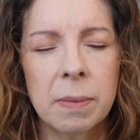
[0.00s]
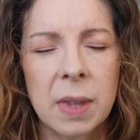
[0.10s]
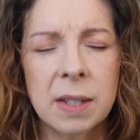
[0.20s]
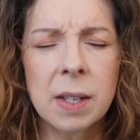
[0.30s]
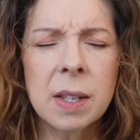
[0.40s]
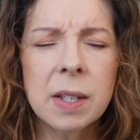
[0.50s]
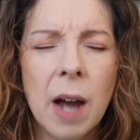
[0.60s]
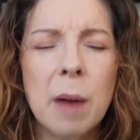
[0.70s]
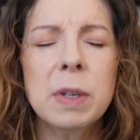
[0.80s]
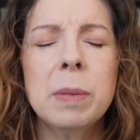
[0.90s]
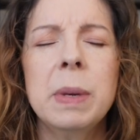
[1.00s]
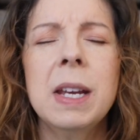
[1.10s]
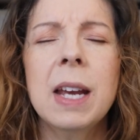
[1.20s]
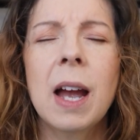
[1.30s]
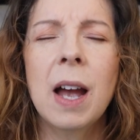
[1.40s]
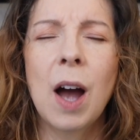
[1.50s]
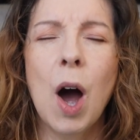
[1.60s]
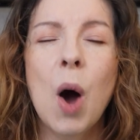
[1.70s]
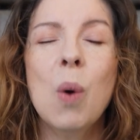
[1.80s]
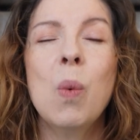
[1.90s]
This is a time to be
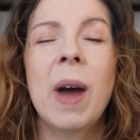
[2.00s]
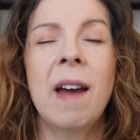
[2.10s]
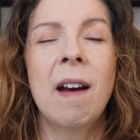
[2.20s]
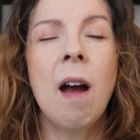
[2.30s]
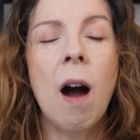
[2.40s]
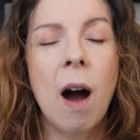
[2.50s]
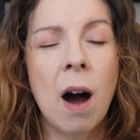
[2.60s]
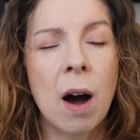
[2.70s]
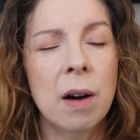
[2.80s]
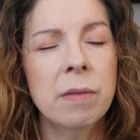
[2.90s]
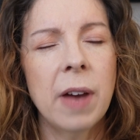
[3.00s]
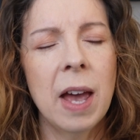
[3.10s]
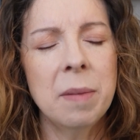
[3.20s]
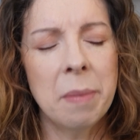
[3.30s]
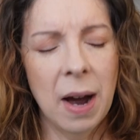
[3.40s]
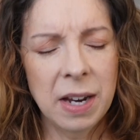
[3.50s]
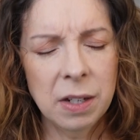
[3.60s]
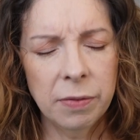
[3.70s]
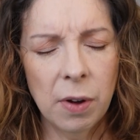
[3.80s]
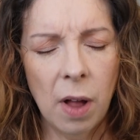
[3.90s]
aware of and
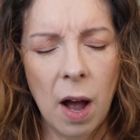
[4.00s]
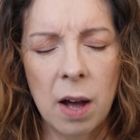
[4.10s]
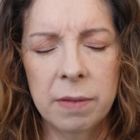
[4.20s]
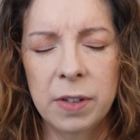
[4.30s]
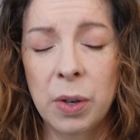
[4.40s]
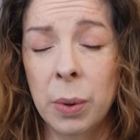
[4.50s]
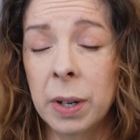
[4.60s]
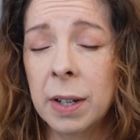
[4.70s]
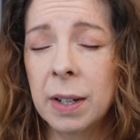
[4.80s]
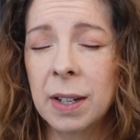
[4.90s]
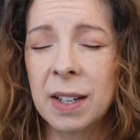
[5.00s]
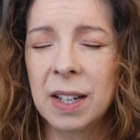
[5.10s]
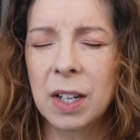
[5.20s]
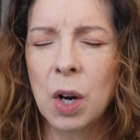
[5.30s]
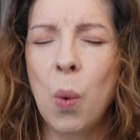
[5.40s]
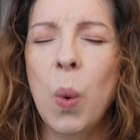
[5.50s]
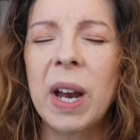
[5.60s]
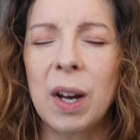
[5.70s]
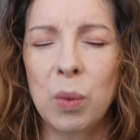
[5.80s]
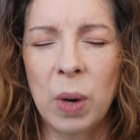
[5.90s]
mindful of your
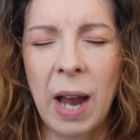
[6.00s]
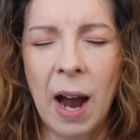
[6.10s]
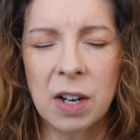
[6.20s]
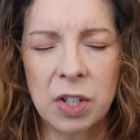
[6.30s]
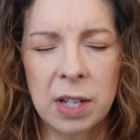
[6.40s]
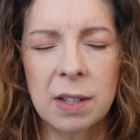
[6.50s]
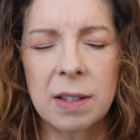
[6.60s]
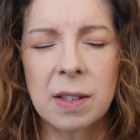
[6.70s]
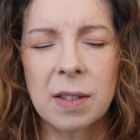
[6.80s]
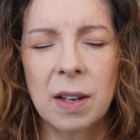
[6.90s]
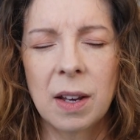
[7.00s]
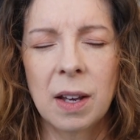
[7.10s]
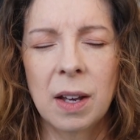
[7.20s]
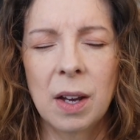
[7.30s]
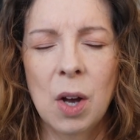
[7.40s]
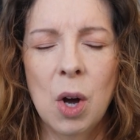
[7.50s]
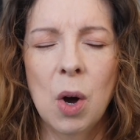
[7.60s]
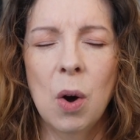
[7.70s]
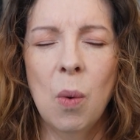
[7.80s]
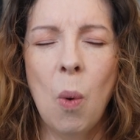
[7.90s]
quick reactions.
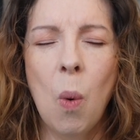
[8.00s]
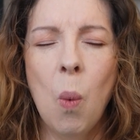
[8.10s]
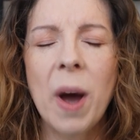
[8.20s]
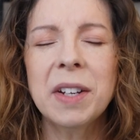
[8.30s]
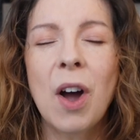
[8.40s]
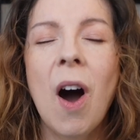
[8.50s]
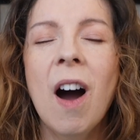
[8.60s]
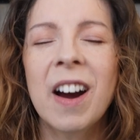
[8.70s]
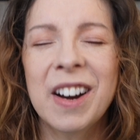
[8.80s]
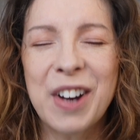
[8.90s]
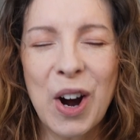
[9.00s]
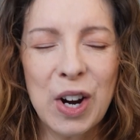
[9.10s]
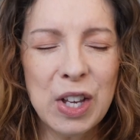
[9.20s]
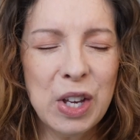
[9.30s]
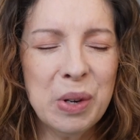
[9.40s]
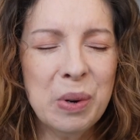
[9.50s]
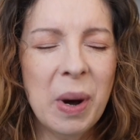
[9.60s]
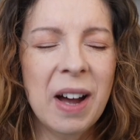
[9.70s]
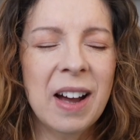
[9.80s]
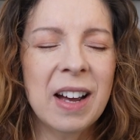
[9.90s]
What card are
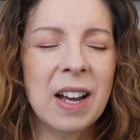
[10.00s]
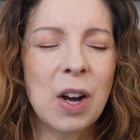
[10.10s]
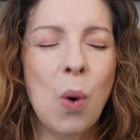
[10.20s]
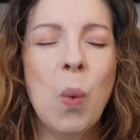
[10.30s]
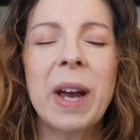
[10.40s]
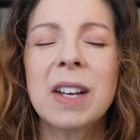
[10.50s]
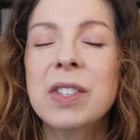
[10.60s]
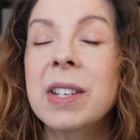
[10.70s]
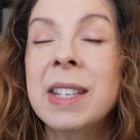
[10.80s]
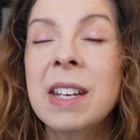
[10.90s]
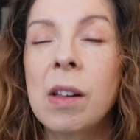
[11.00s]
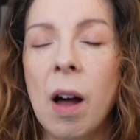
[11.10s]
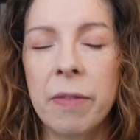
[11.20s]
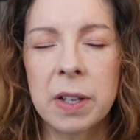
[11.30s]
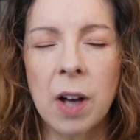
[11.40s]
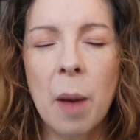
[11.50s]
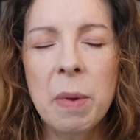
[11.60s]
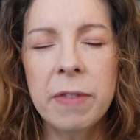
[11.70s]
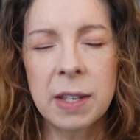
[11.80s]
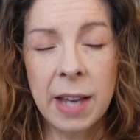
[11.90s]
you quick to deal off the top
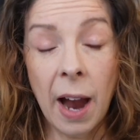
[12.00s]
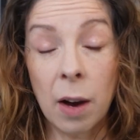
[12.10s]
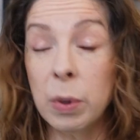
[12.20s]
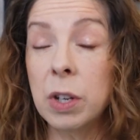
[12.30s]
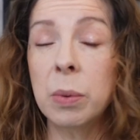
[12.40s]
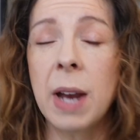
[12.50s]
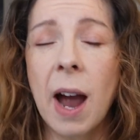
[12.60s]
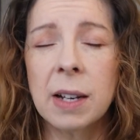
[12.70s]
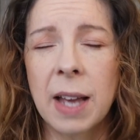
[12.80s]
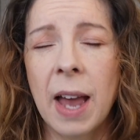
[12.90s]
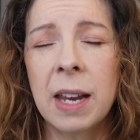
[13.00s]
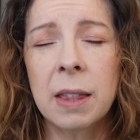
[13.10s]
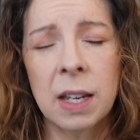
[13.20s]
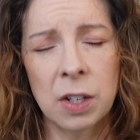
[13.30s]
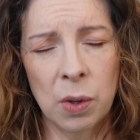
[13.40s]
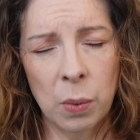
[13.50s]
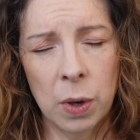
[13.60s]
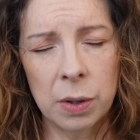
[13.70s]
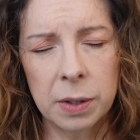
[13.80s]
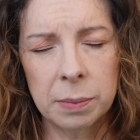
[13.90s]
of the deck when you react to anything in your
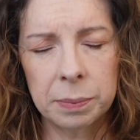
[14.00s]
world?